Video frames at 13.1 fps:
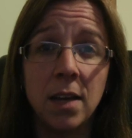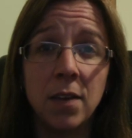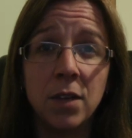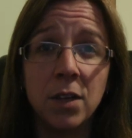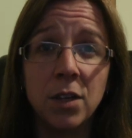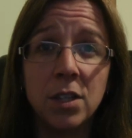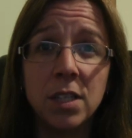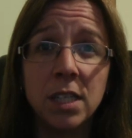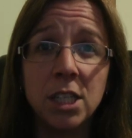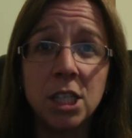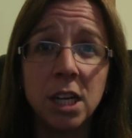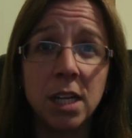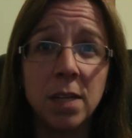Then, using
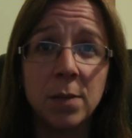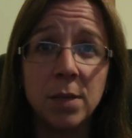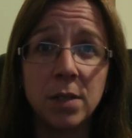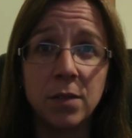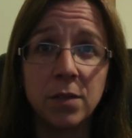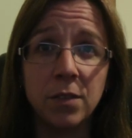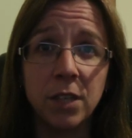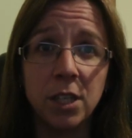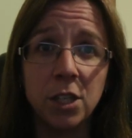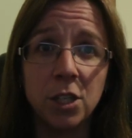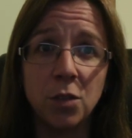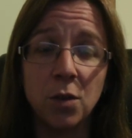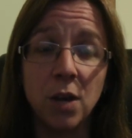shapes of
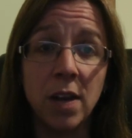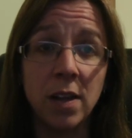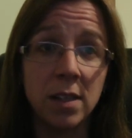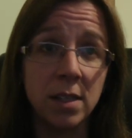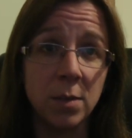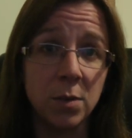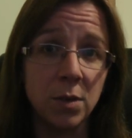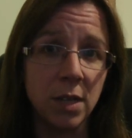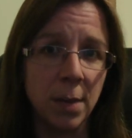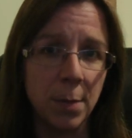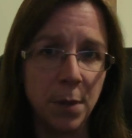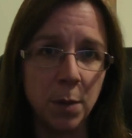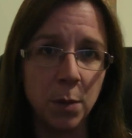fish or other symbols
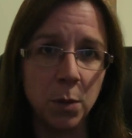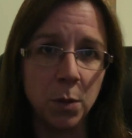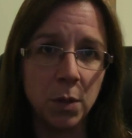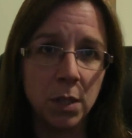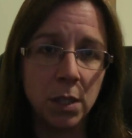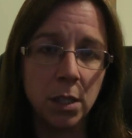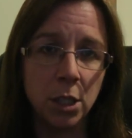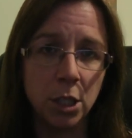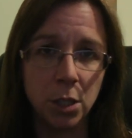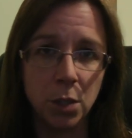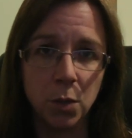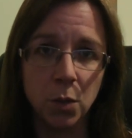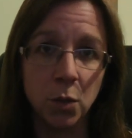like bubbles,
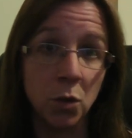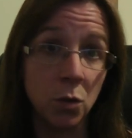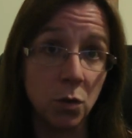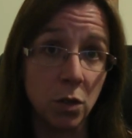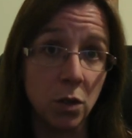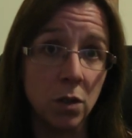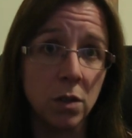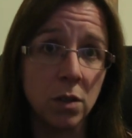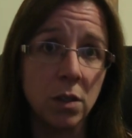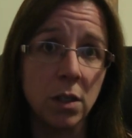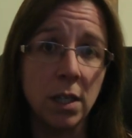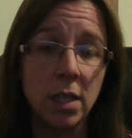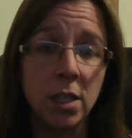shells or
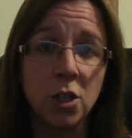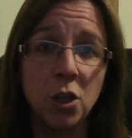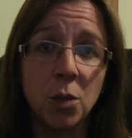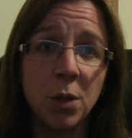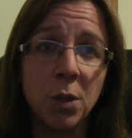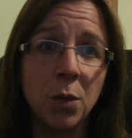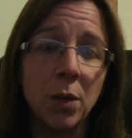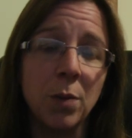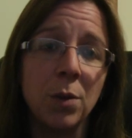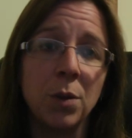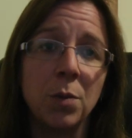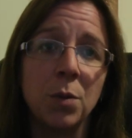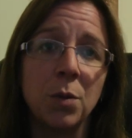rocks in a topic web
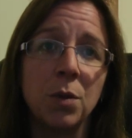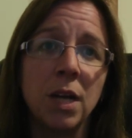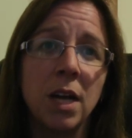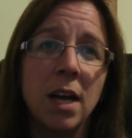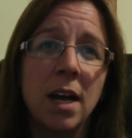on the board,